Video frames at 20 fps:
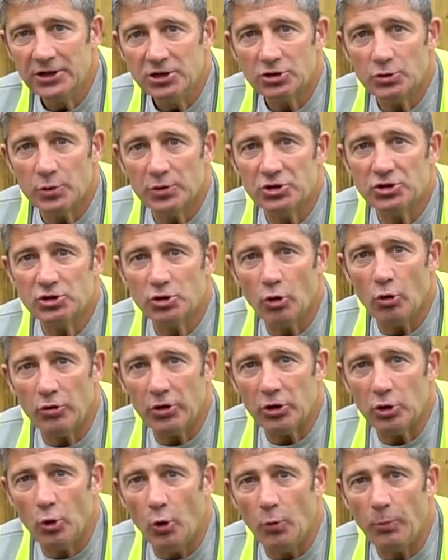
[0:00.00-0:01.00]
To ensure
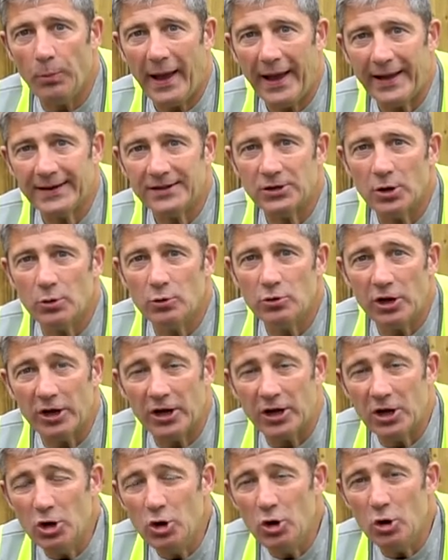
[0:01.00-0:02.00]
that your patio
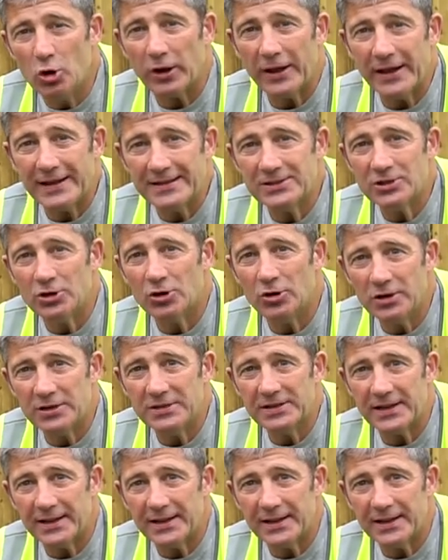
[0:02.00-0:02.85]
can look as good as